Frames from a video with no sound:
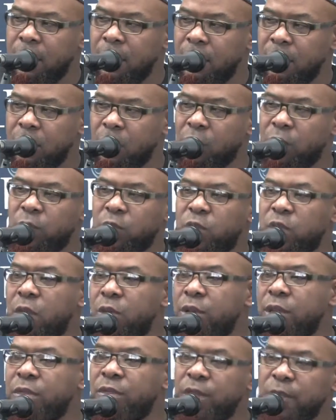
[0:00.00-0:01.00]
So
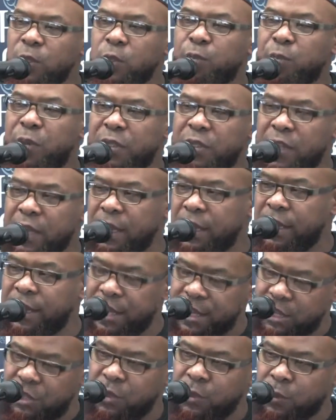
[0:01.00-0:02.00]
concerning this particular
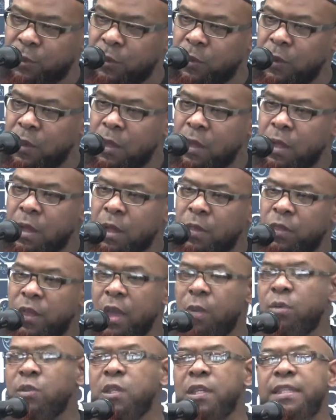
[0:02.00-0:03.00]
issue,
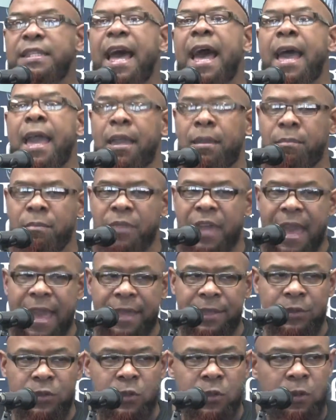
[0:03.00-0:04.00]
there was a time
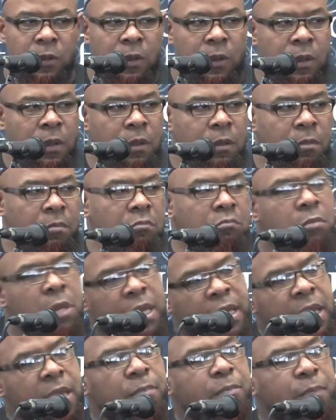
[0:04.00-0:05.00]
that many